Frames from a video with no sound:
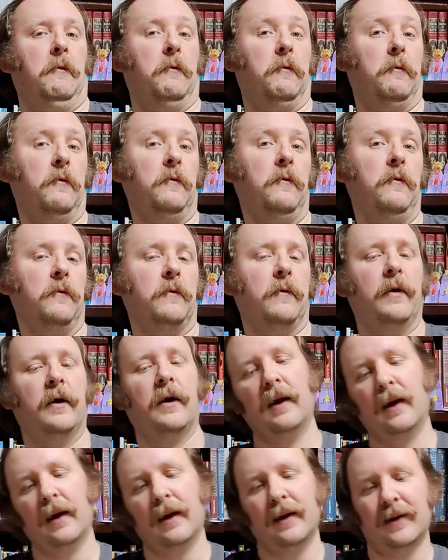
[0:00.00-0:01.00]
Ooh.
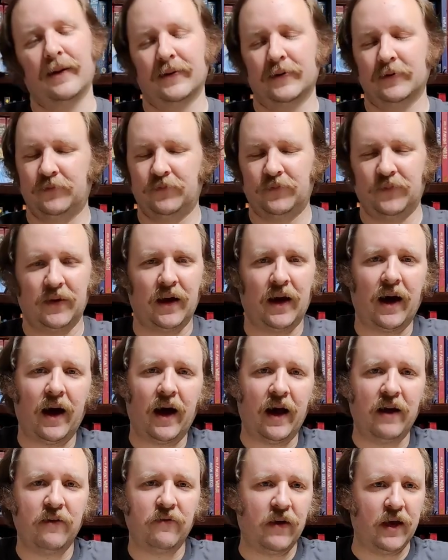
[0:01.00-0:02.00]
I,
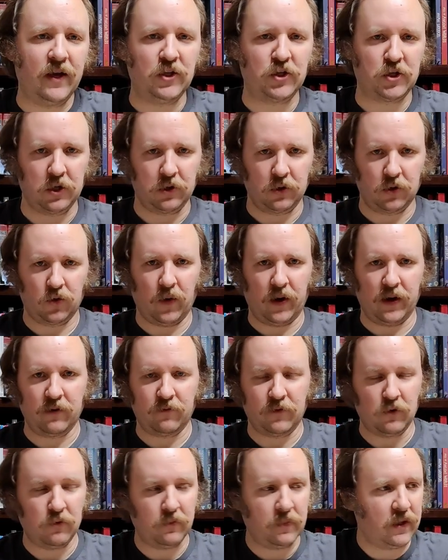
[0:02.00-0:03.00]
I've aged quite a
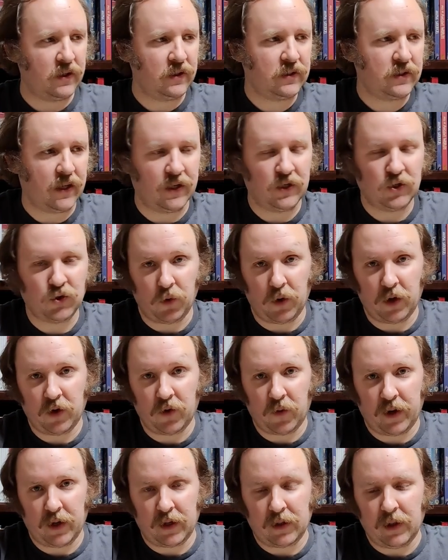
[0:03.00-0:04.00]
few beers. I enjoy it
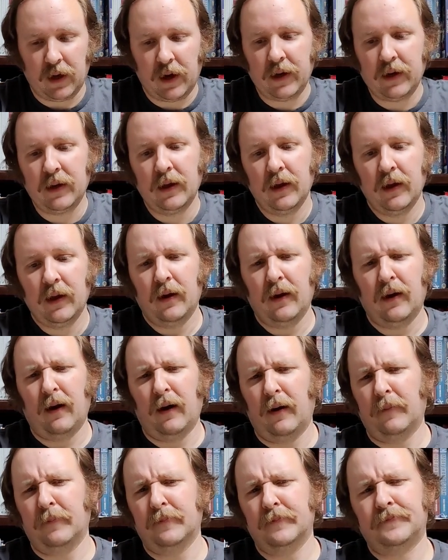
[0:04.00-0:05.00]
quite a lot.
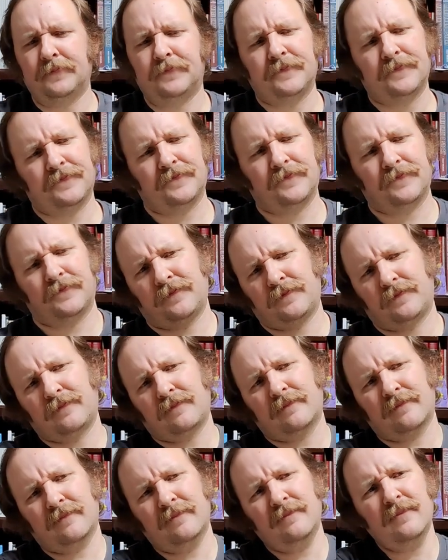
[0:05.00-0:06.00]
Um,
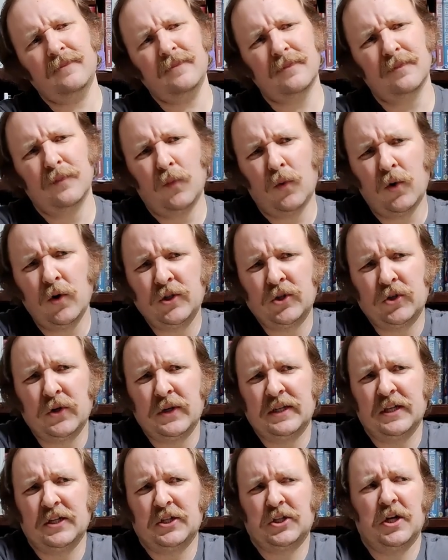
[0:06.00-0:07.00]
more
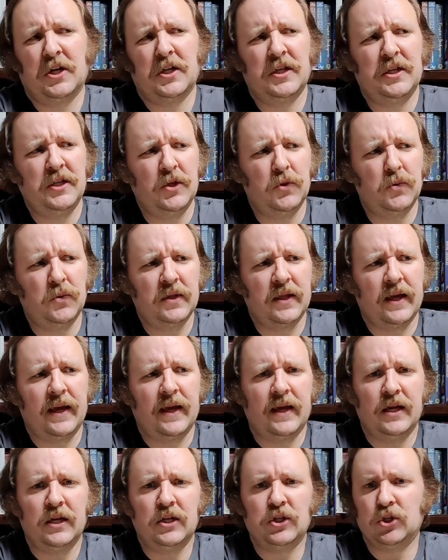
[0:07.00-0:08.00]
traditionally, you will
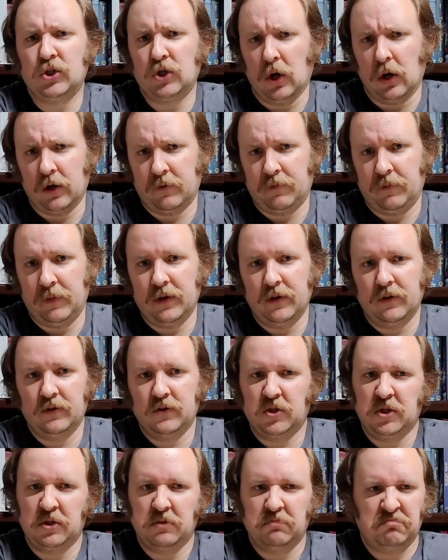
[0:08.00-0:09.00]
age dark
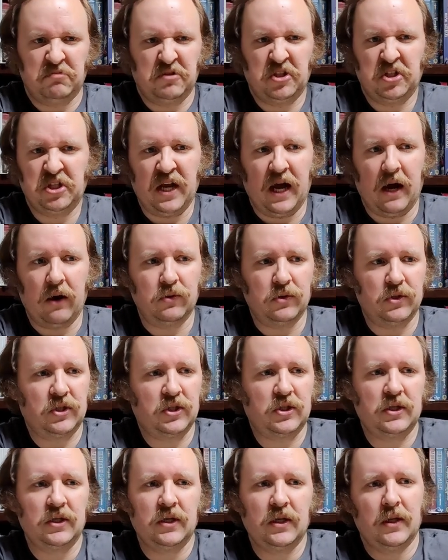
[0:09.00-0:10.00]
beers,
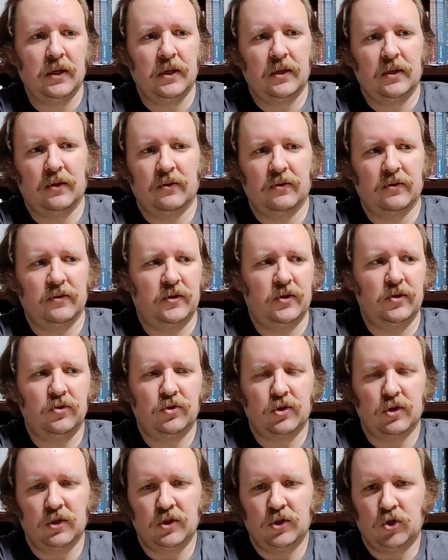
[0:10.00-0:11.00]
stouts. There's
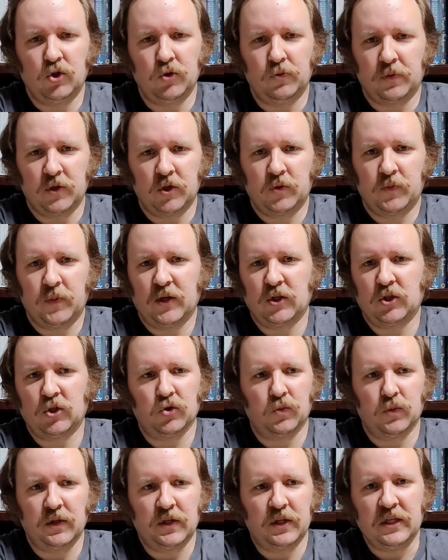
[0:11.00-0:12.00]
usually super
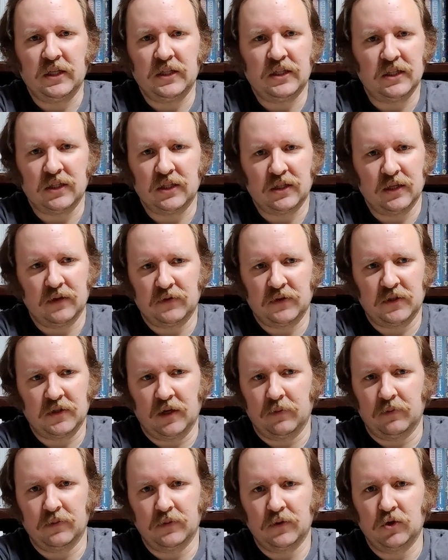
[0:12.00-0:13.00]
special releases of
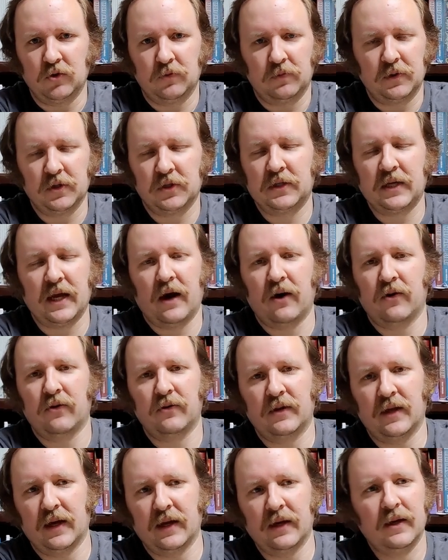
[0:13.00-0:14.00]
some super
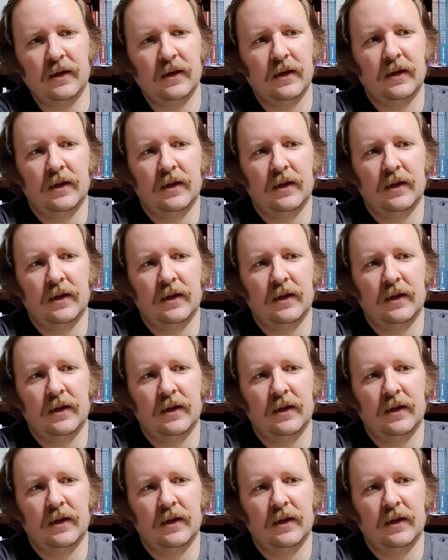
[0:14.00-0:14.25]
stout that